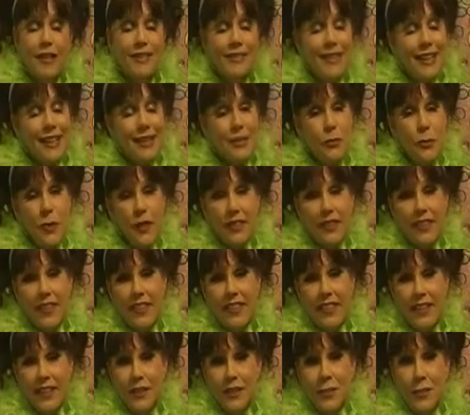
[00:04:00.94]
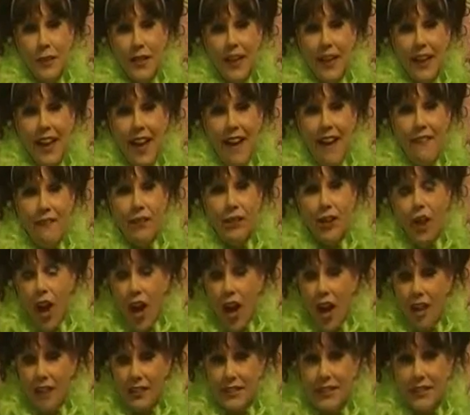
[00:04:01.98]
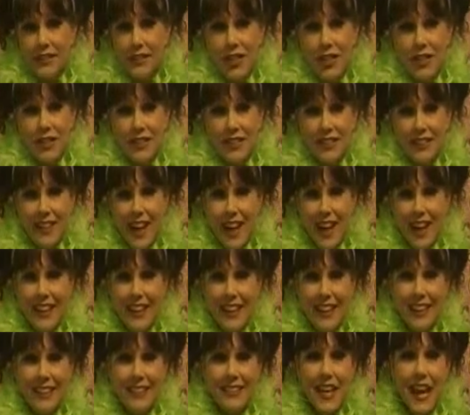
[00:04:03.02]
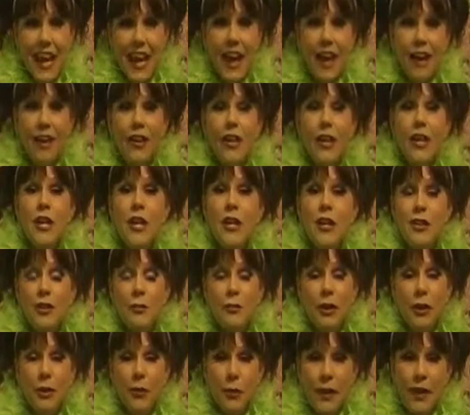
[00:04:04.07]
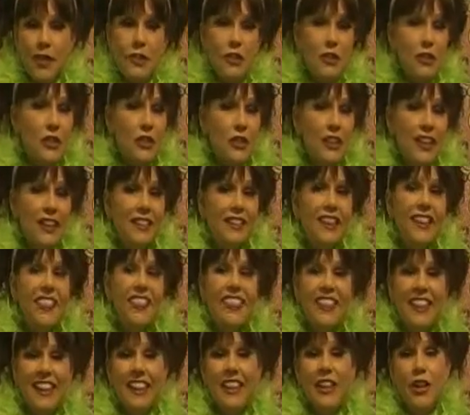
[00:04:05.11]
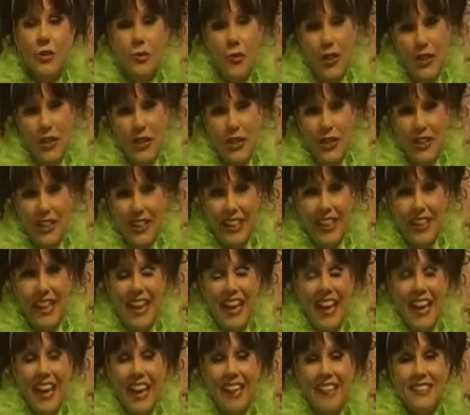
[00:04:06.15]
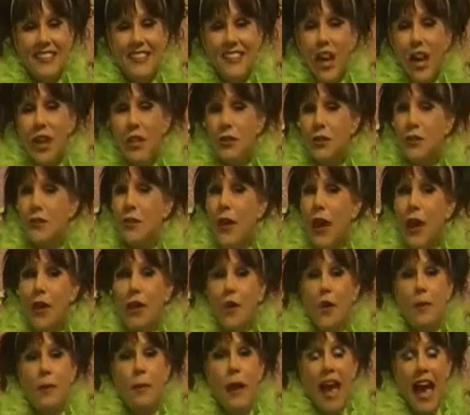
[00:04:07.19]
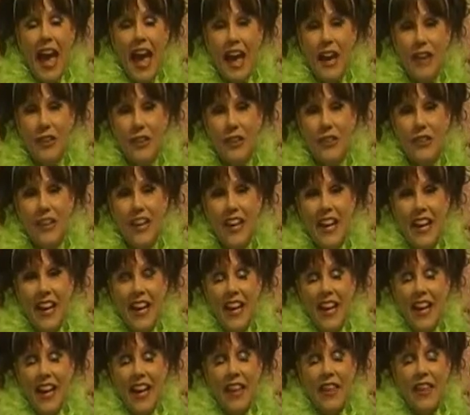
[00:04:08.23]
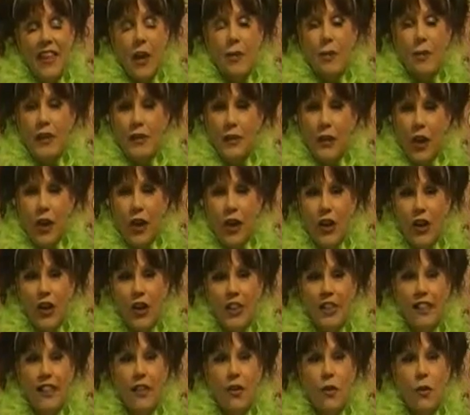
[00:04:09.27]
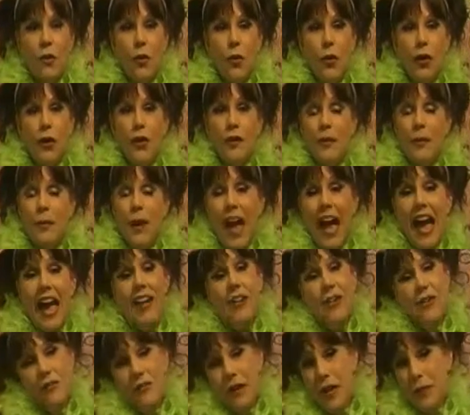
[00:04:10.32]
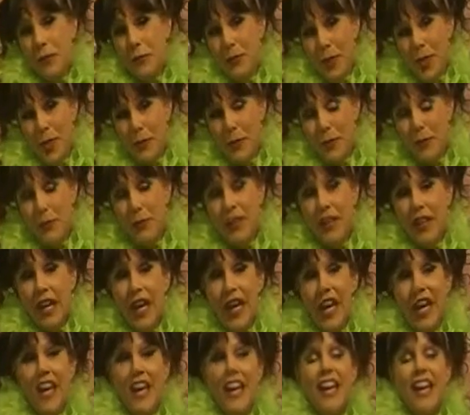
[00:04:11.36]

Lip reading: Because that's one of the things we have lost in our society, is how to be original and to think originally, and to not just follow the pattern that we learn or the pattern of other people.